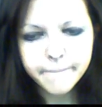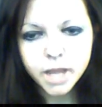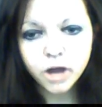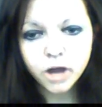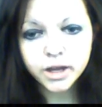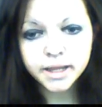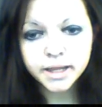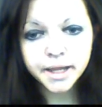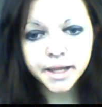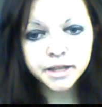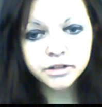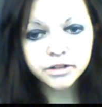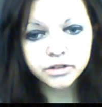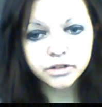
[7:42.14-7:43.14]
On a lighter
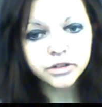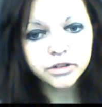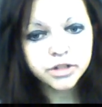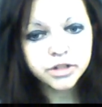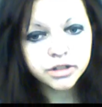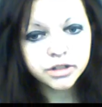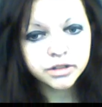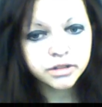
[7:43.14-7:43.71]
note,